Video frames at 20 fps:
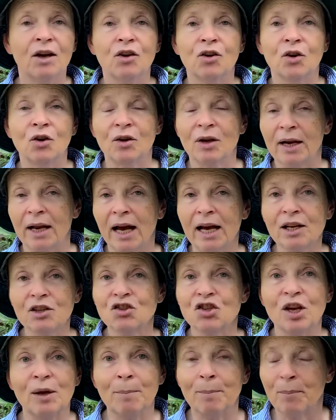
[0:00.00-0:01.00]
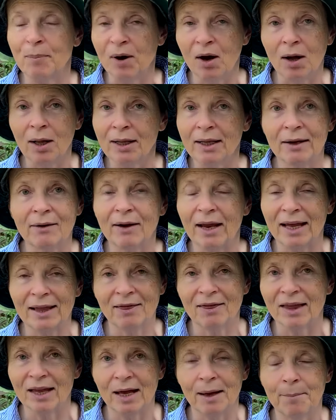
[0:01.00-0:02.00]
You can actually
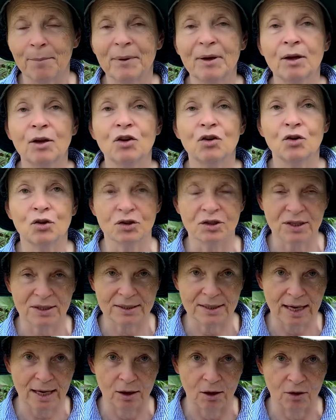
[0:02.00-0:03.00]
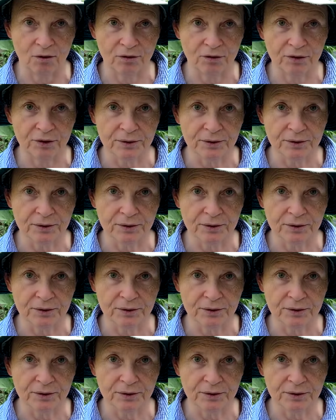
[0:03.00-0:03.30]
pollinate them yourself.